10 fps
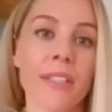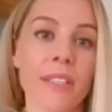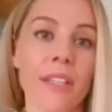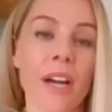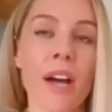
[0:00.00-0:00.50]

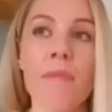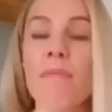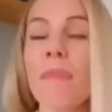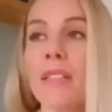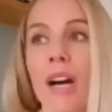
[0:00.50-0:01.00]

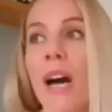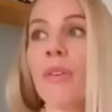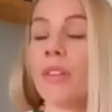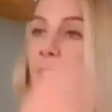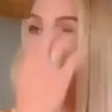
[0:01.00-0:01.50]
Mental
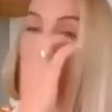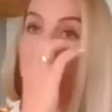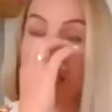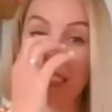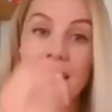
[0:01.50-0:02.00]
health illnesses
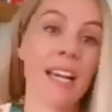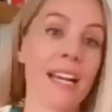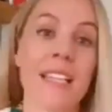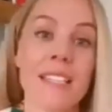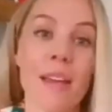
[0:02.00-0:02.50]
is
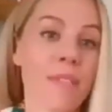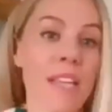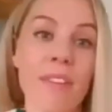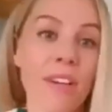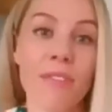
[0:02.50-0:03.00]
exactly the same as
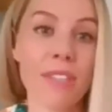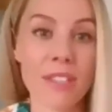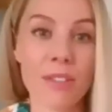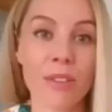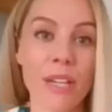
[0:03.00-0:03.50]
having a
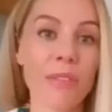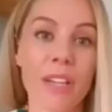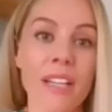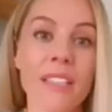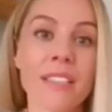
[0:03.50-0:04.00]
physical
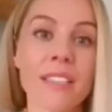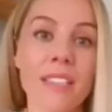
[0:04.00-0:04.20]
illness.